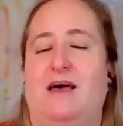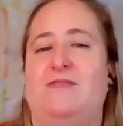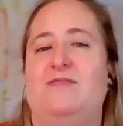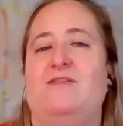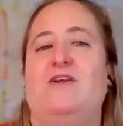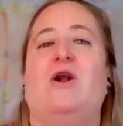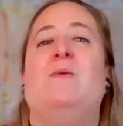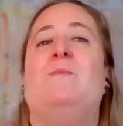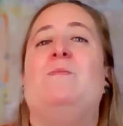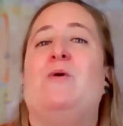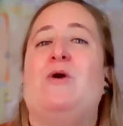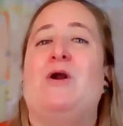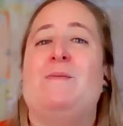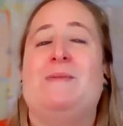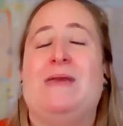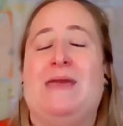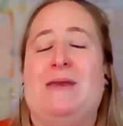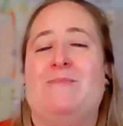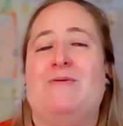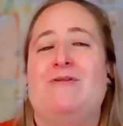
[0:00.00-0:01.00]
There are more
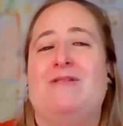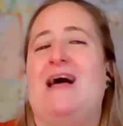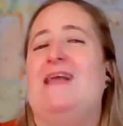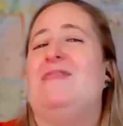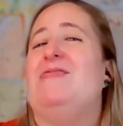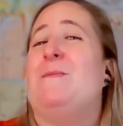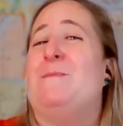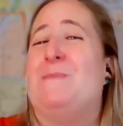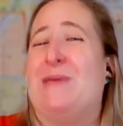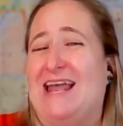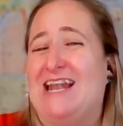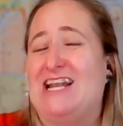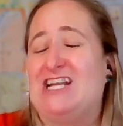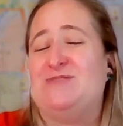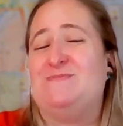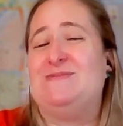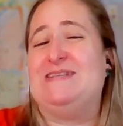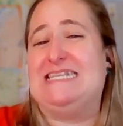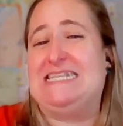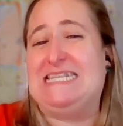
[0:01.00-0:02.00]
people on the
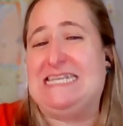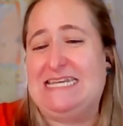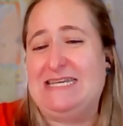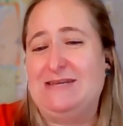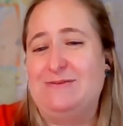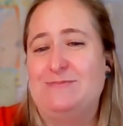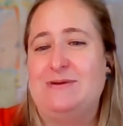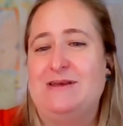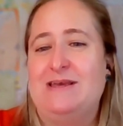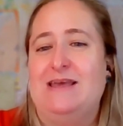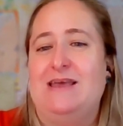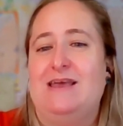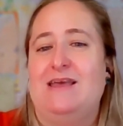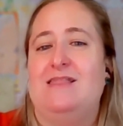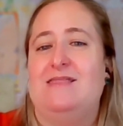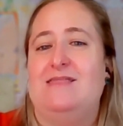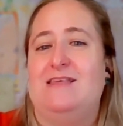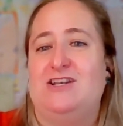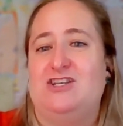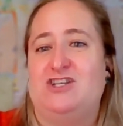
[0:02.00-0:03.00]
management team
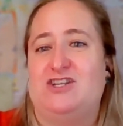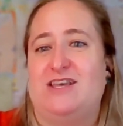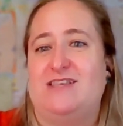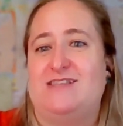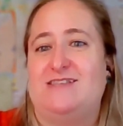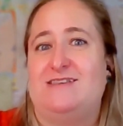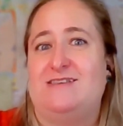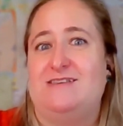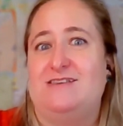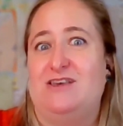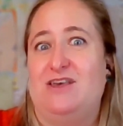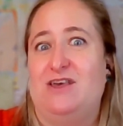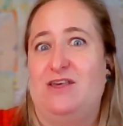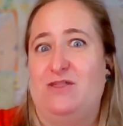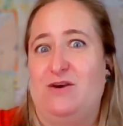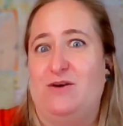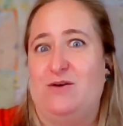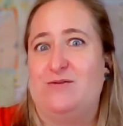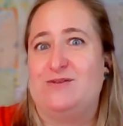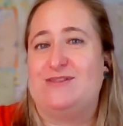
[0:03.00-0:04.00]
than just
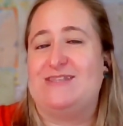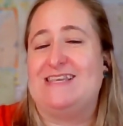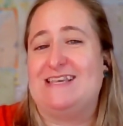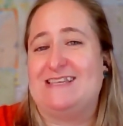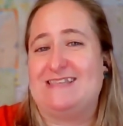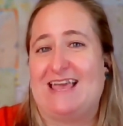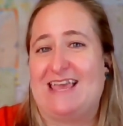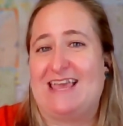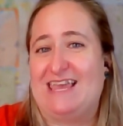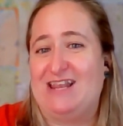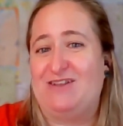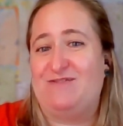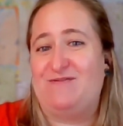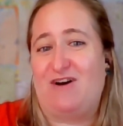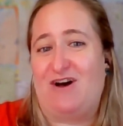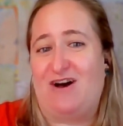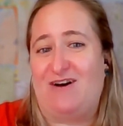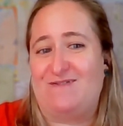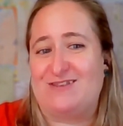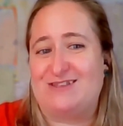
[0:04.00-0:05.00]
those executive
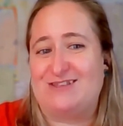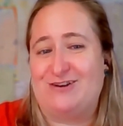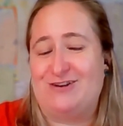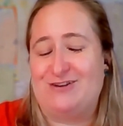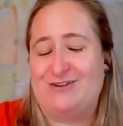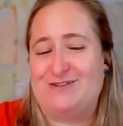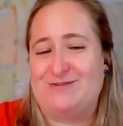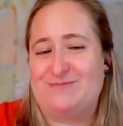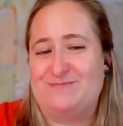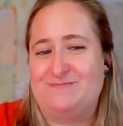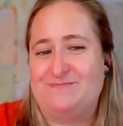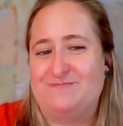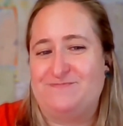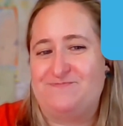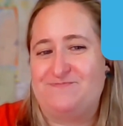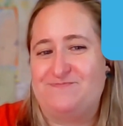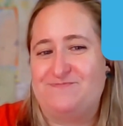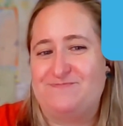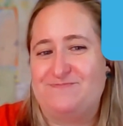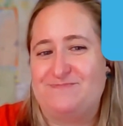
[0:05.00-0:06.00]
officers.
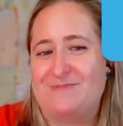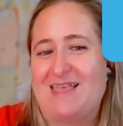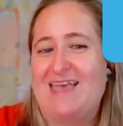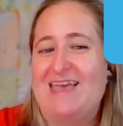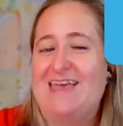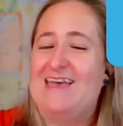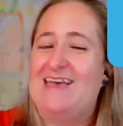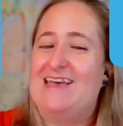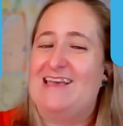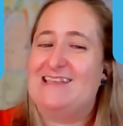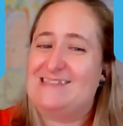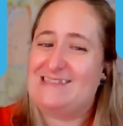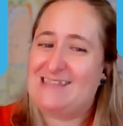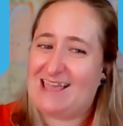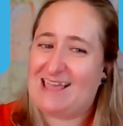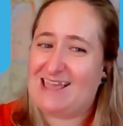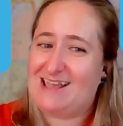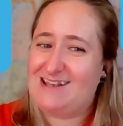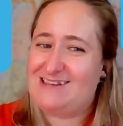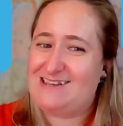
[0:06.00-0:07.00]

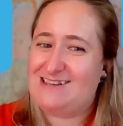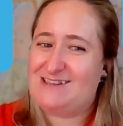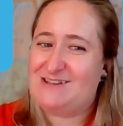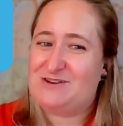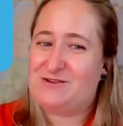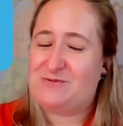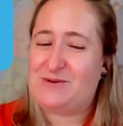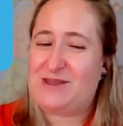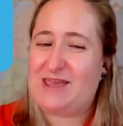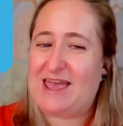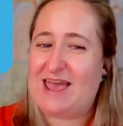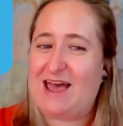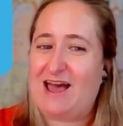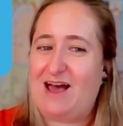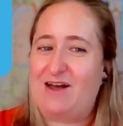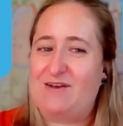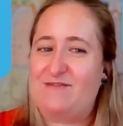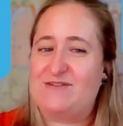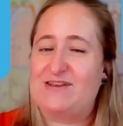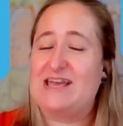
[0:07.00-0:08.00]
Second, we
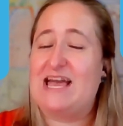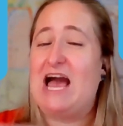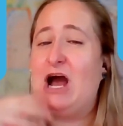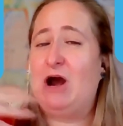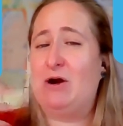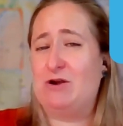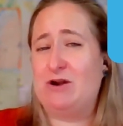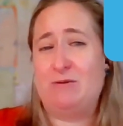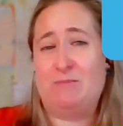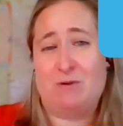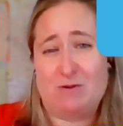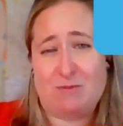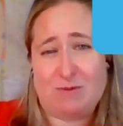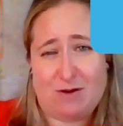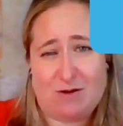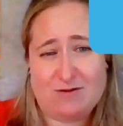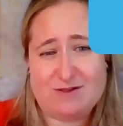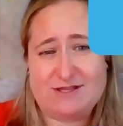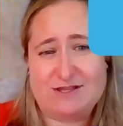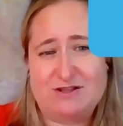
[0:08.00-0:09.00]
have
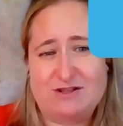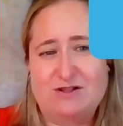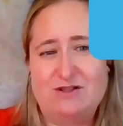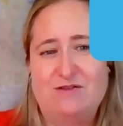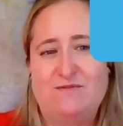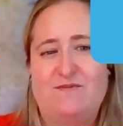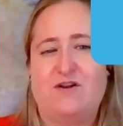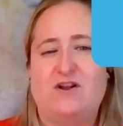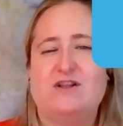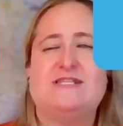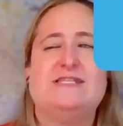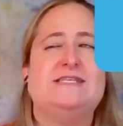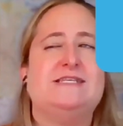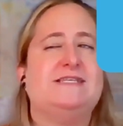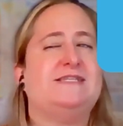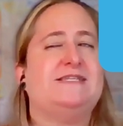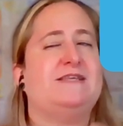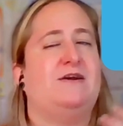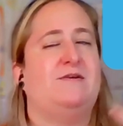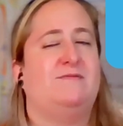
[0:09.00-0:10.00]
counterproposal
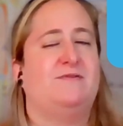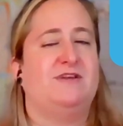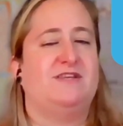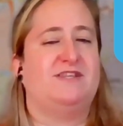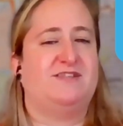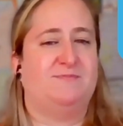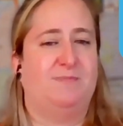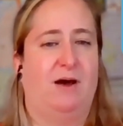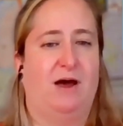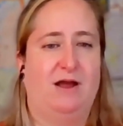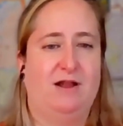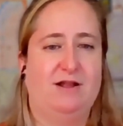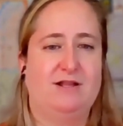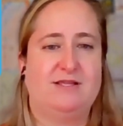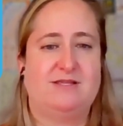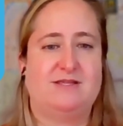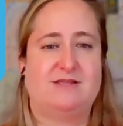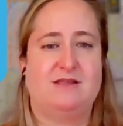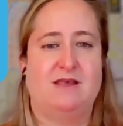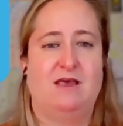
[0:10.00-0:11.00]
versus a
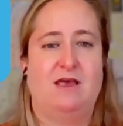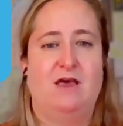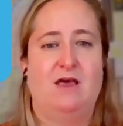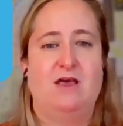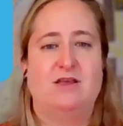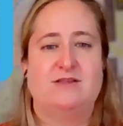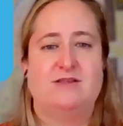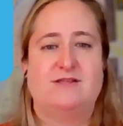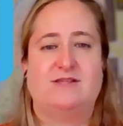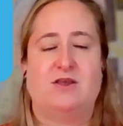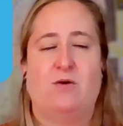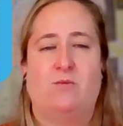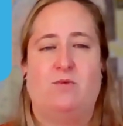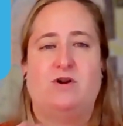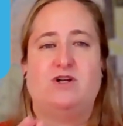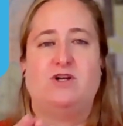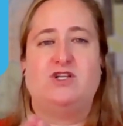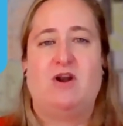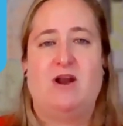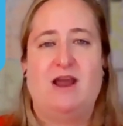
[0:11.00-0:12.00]
response. So
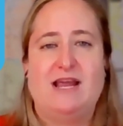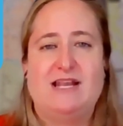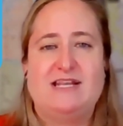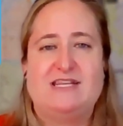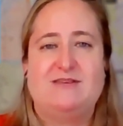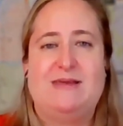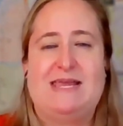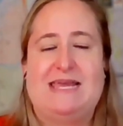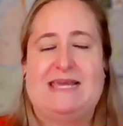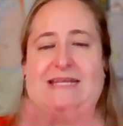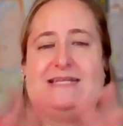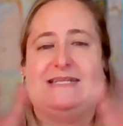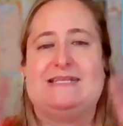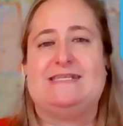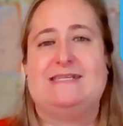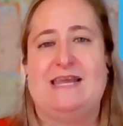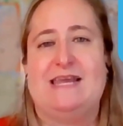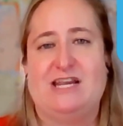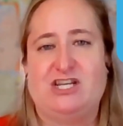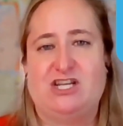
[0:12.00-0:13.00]
we're trying to make a
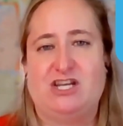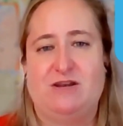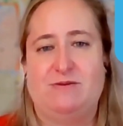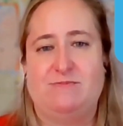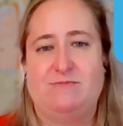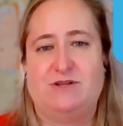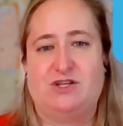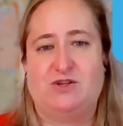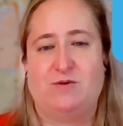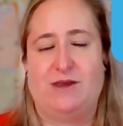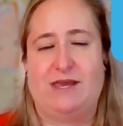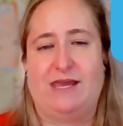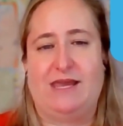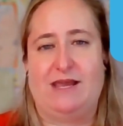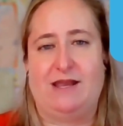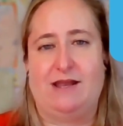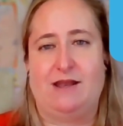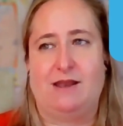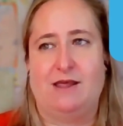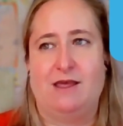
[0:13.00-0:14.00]
distinction
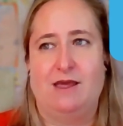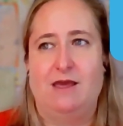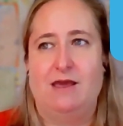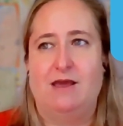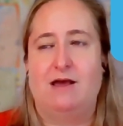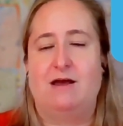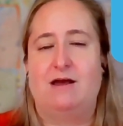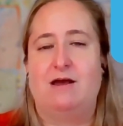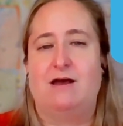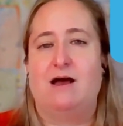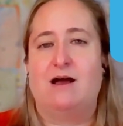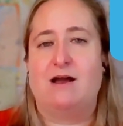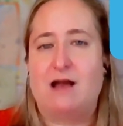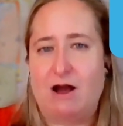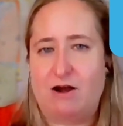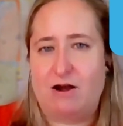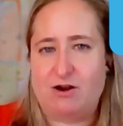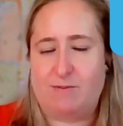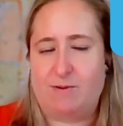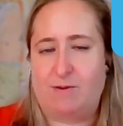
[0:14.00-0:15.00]
between a
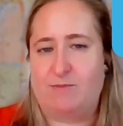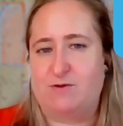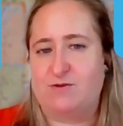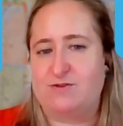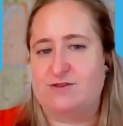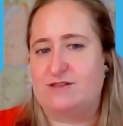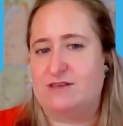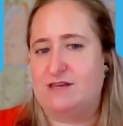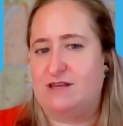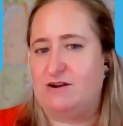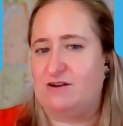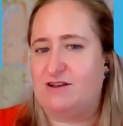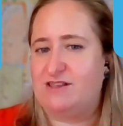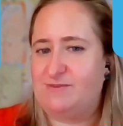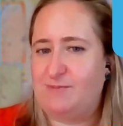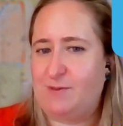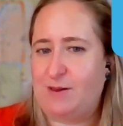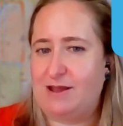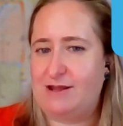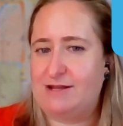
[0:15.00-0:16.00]
counterproposal and
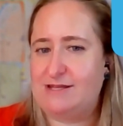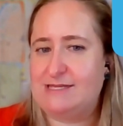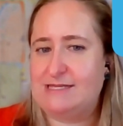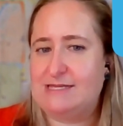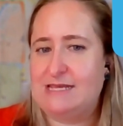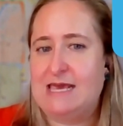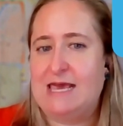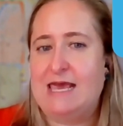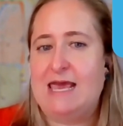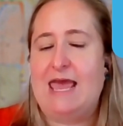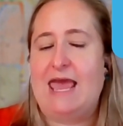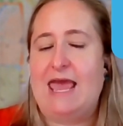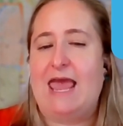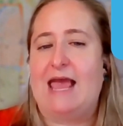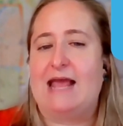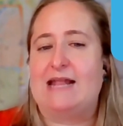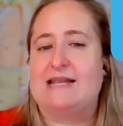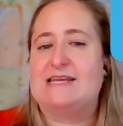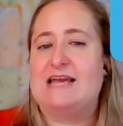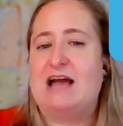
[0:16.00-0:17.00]
response,
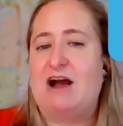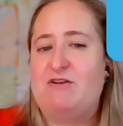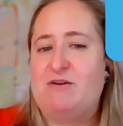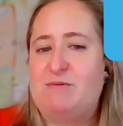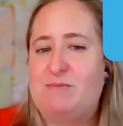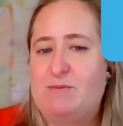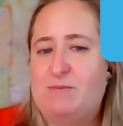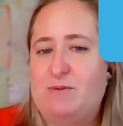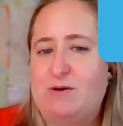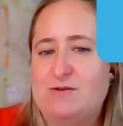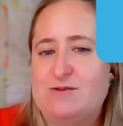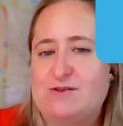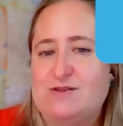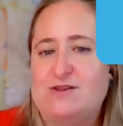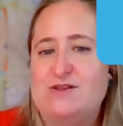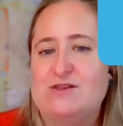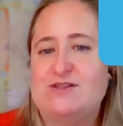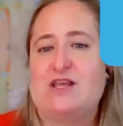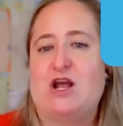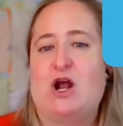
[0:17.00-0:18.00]
and
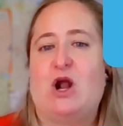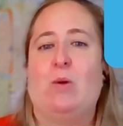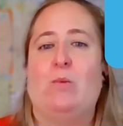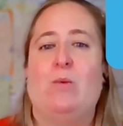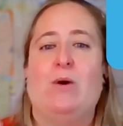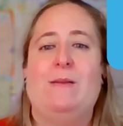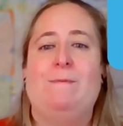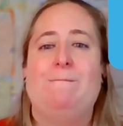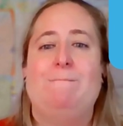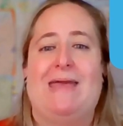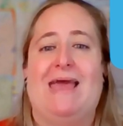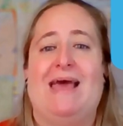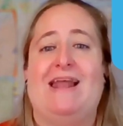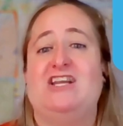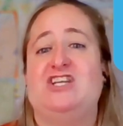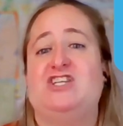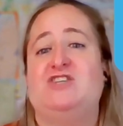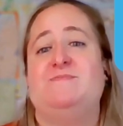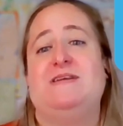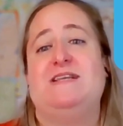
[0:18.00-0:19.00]
counterproposals are what
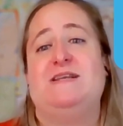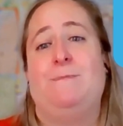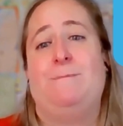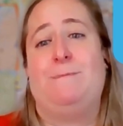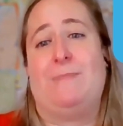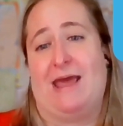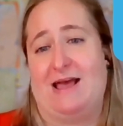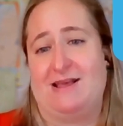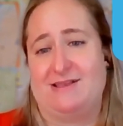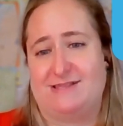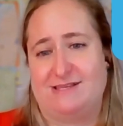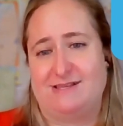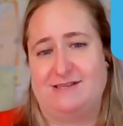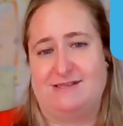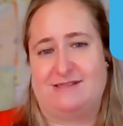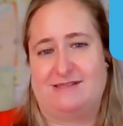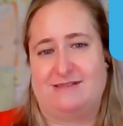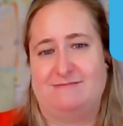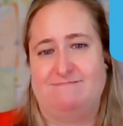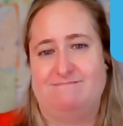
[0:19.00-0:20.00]
management
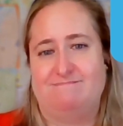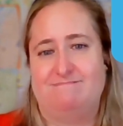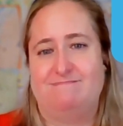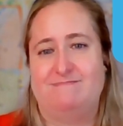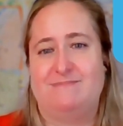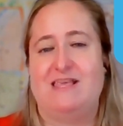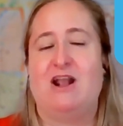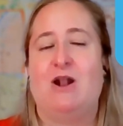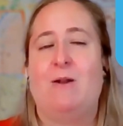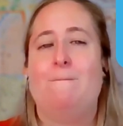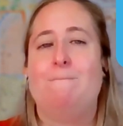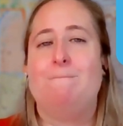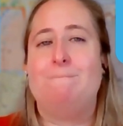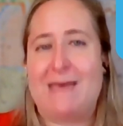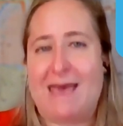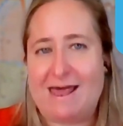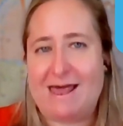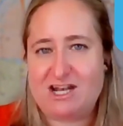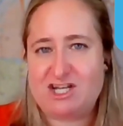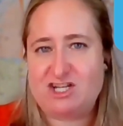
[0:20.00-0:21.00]
passes. They are
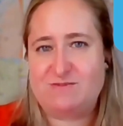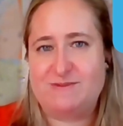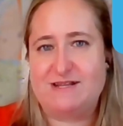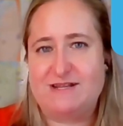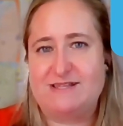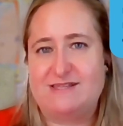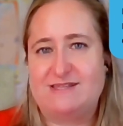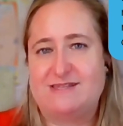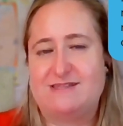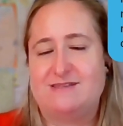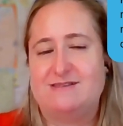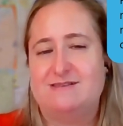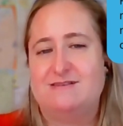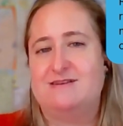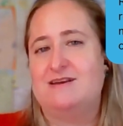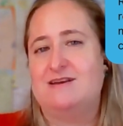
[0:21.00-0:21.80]
management's